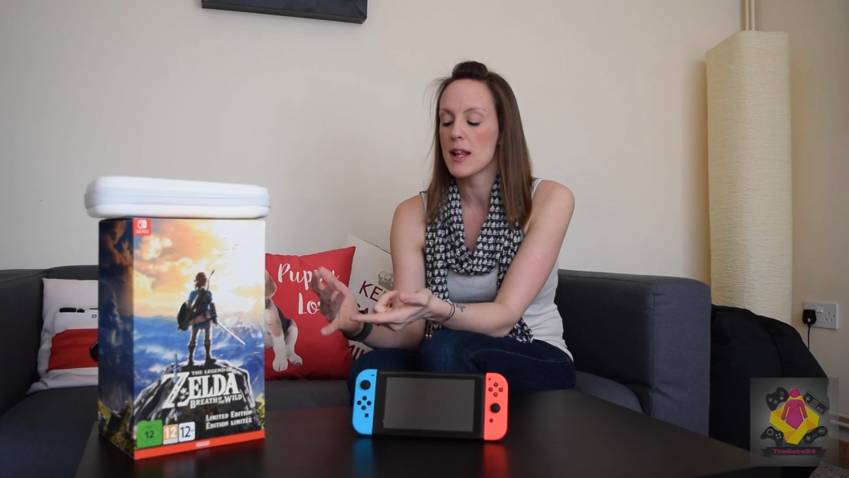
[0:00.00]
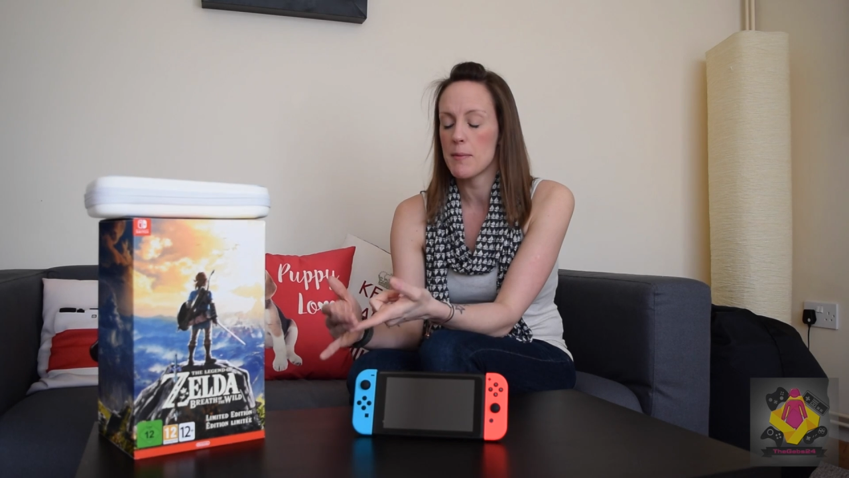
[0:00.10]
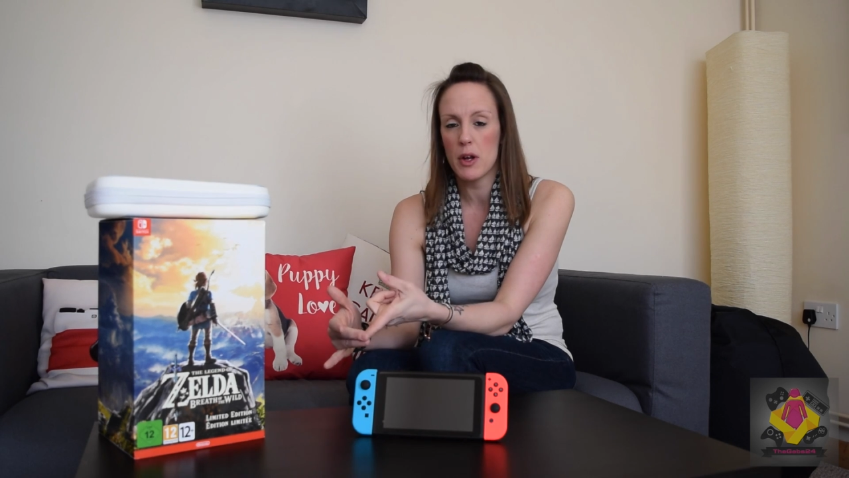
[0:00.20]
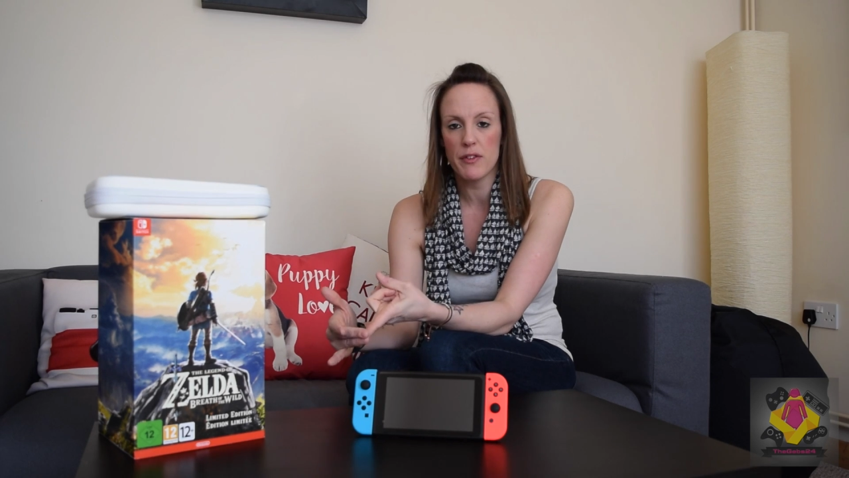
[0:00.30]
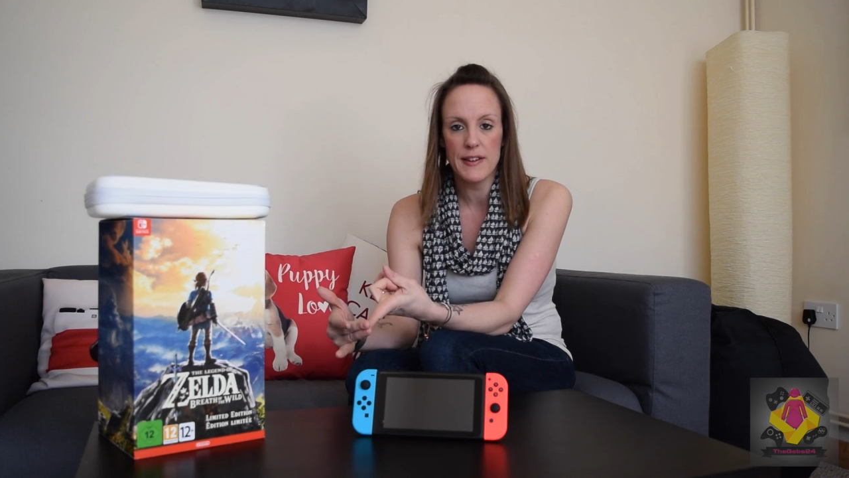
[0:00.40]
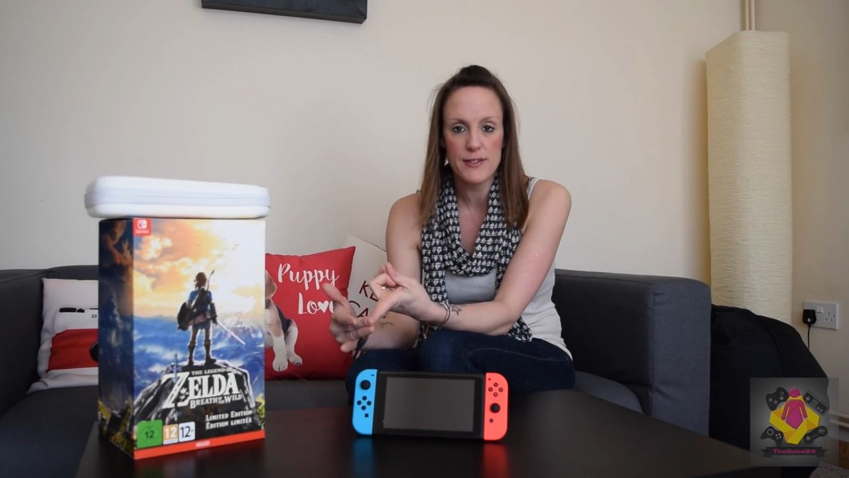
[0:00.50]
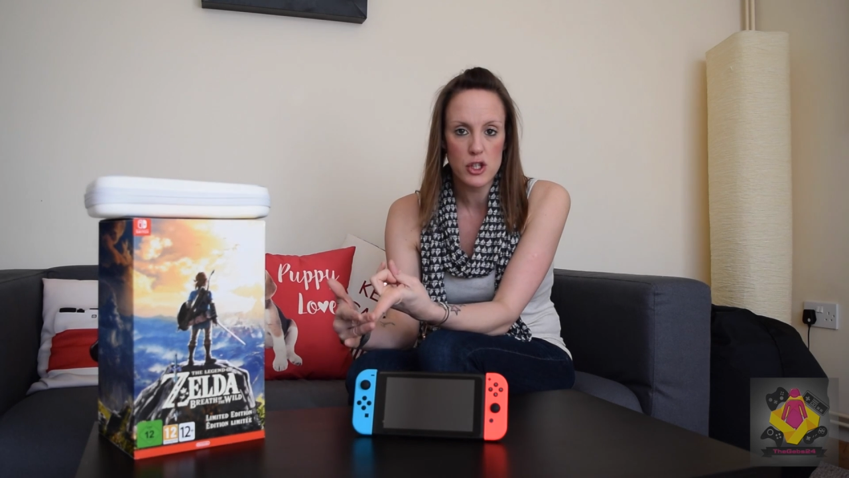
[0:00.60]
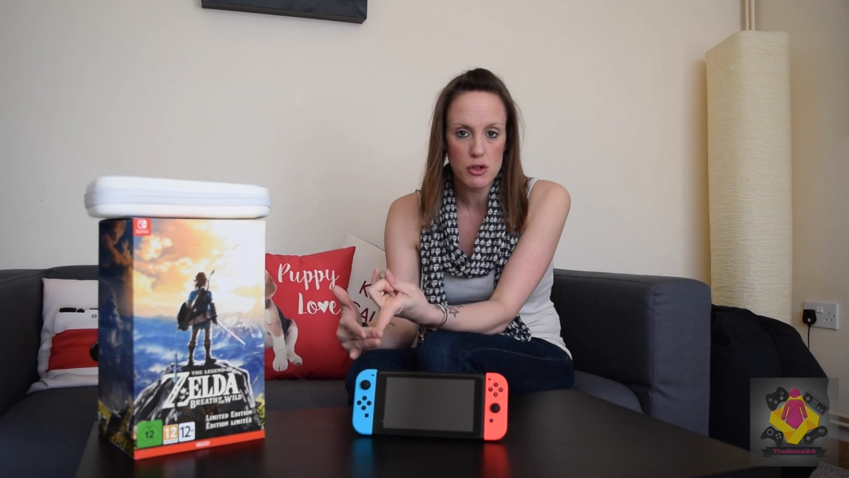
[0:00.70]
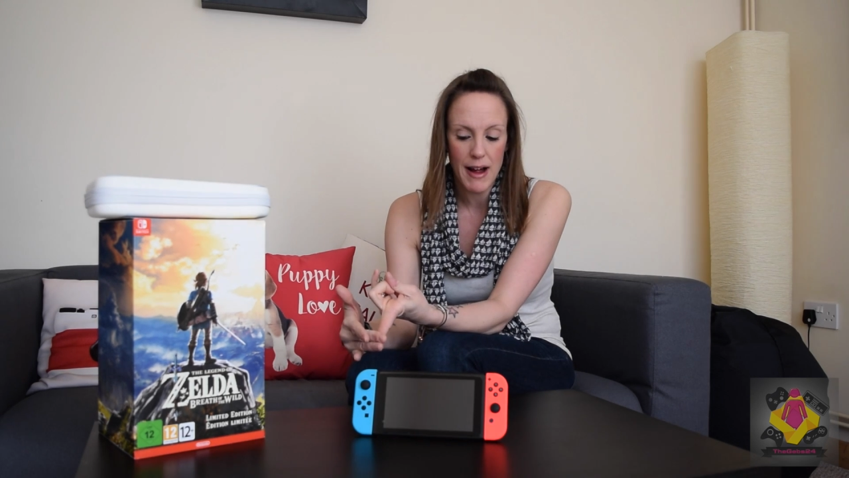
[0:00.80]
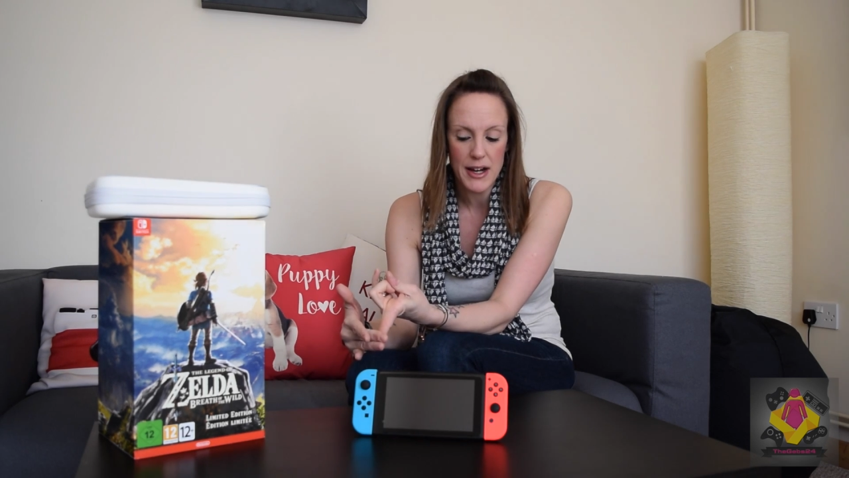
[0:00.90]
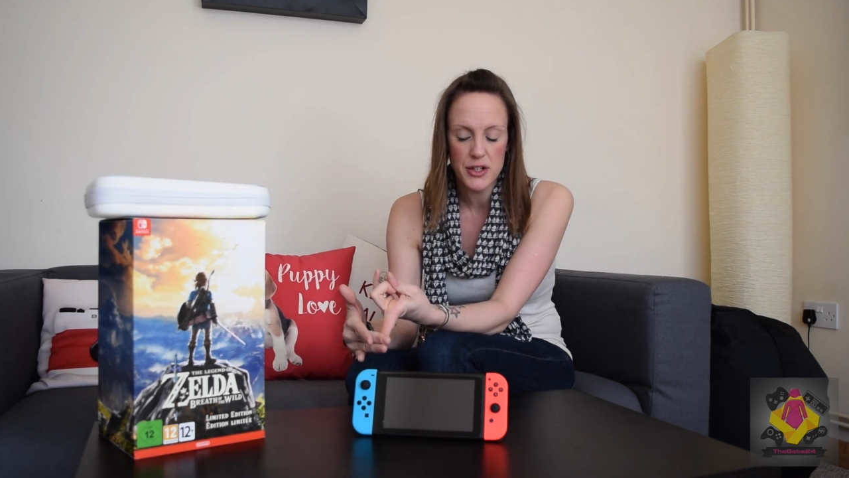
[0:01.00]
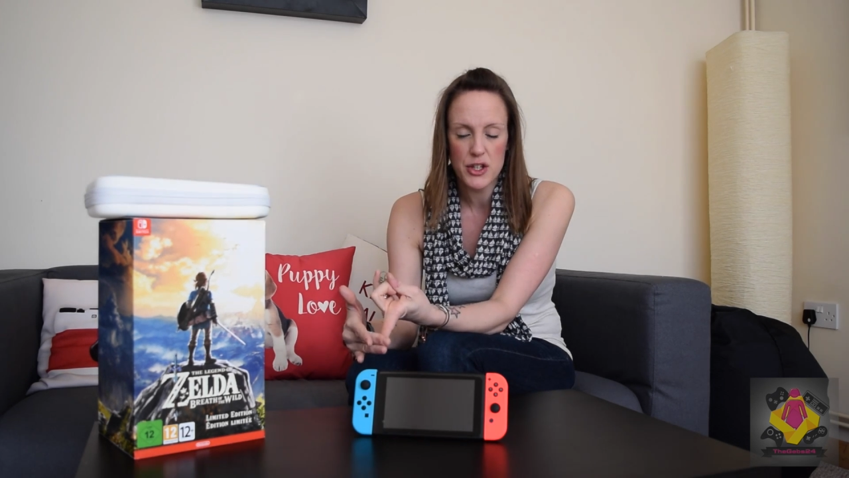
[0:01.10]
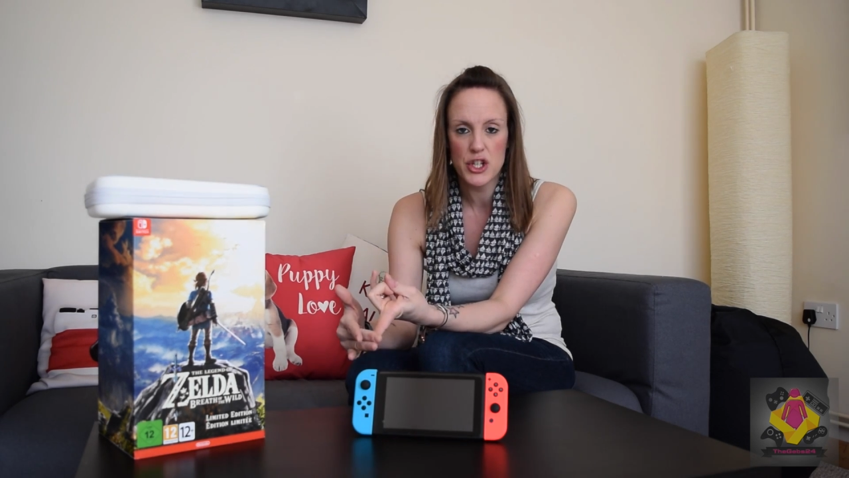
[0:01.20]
Let me know if you've scratched the